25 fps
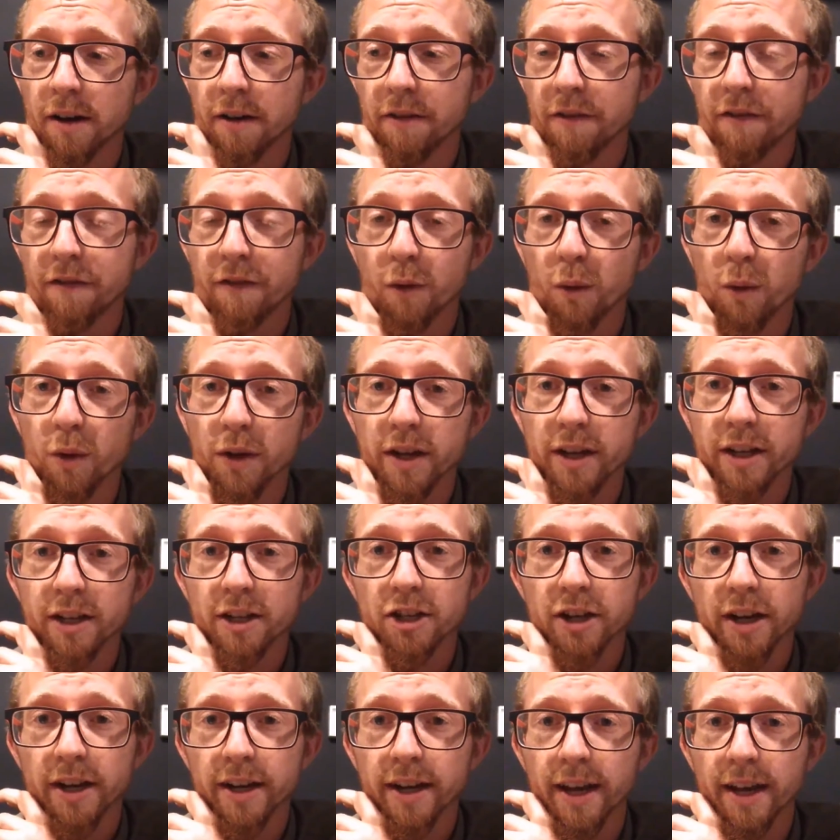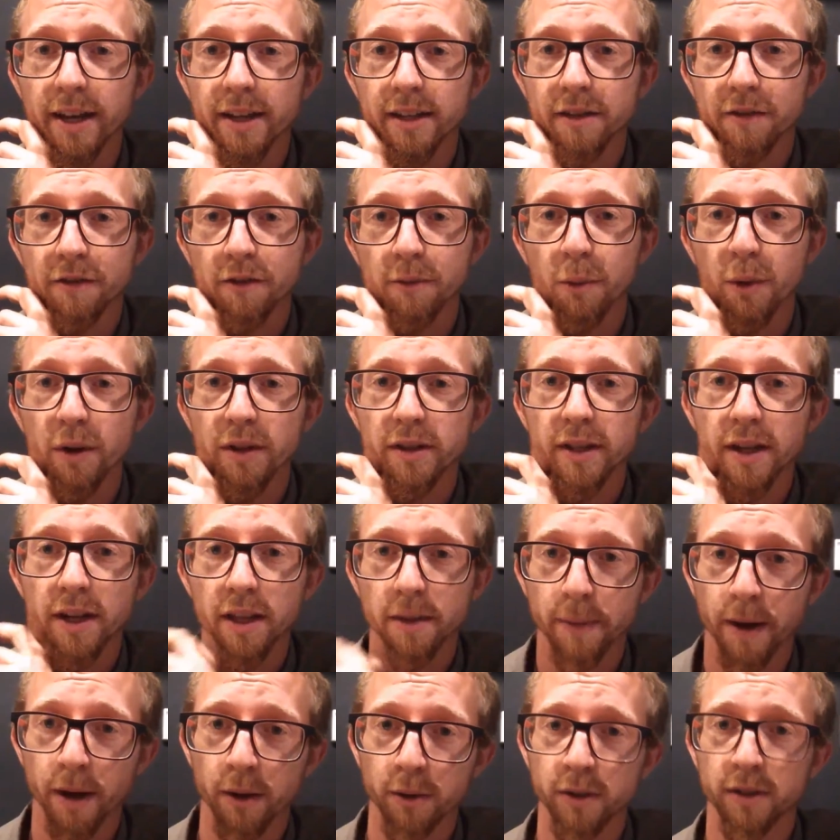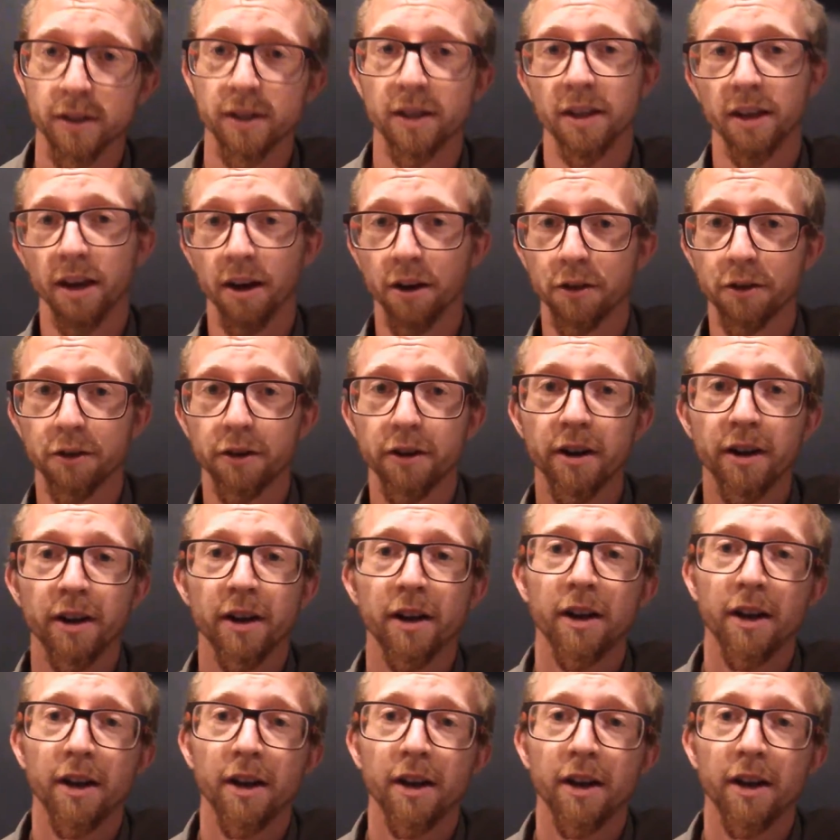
foliage, I guess, from one side of the mountains to the other.